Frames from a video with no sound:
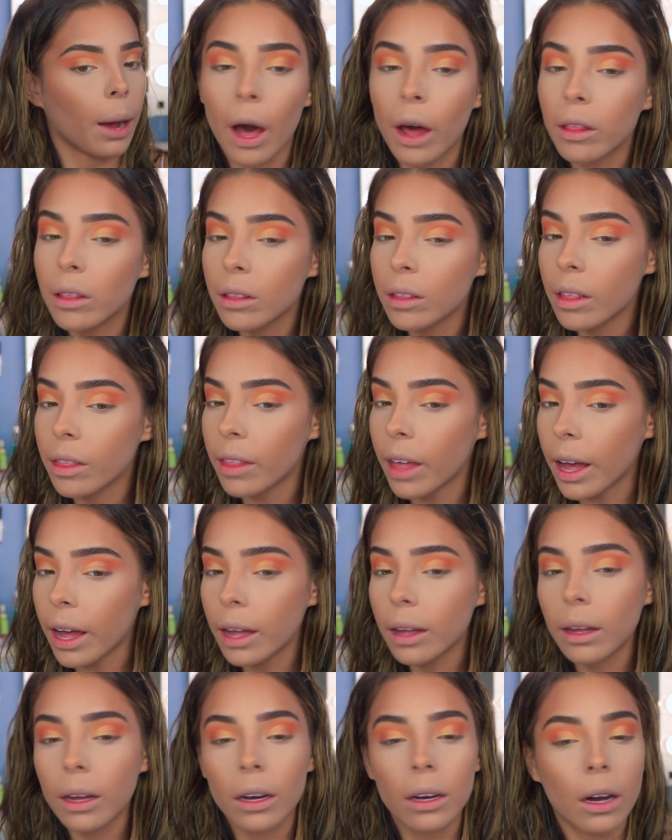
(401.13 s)
Other than
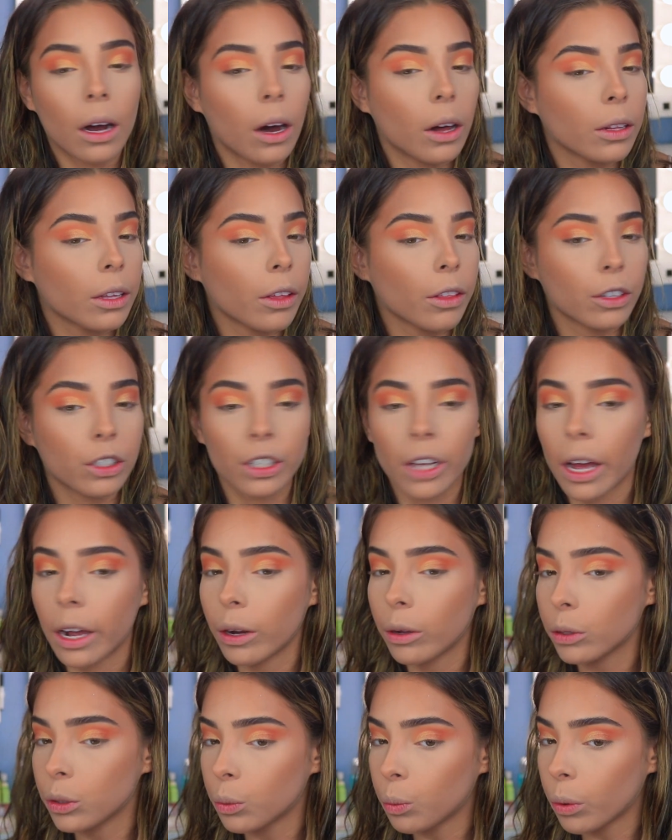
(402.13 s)
that, all the other
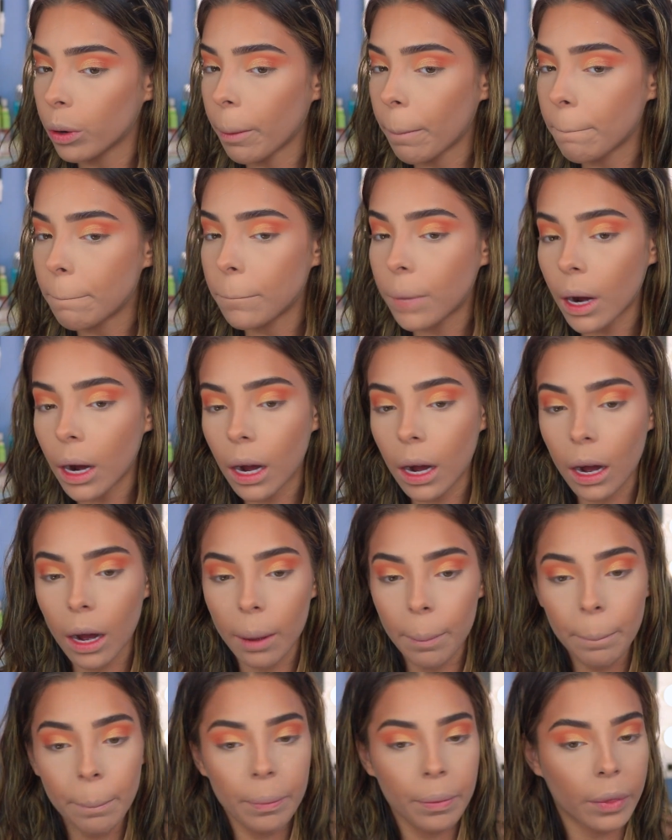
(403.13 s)
shadows were
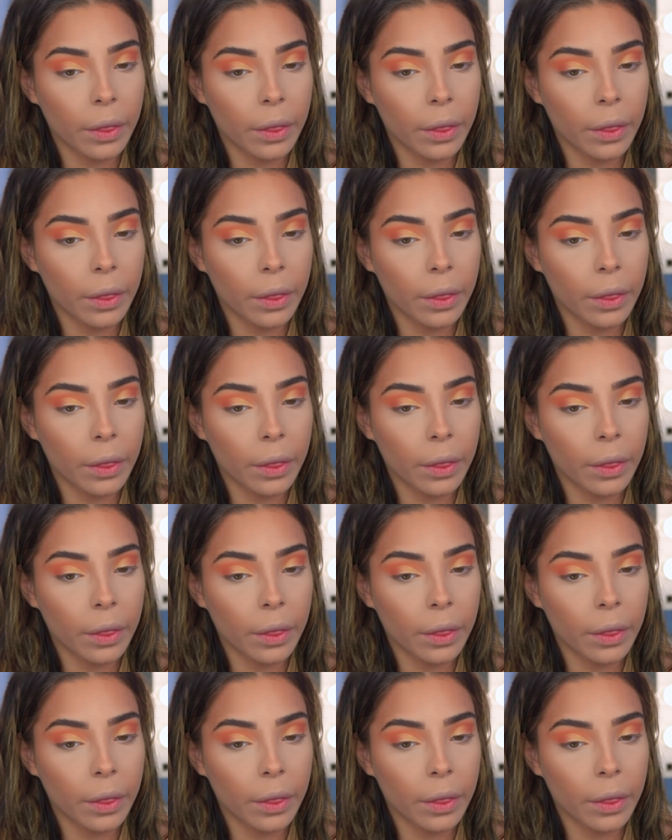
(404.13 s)
bomb.